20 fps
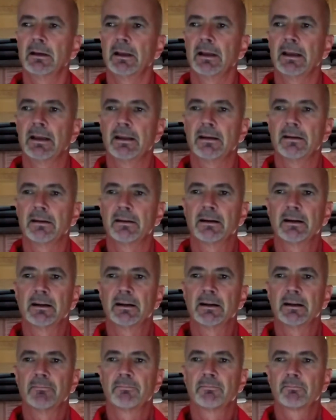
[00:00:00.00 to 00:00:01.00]
and
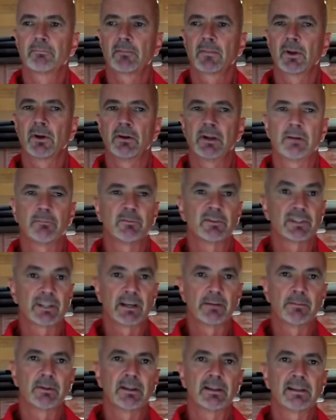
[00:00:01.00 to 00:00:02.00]
uh, her name was
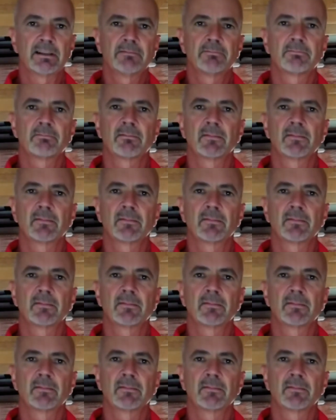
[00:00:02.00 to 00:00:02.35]
Emily,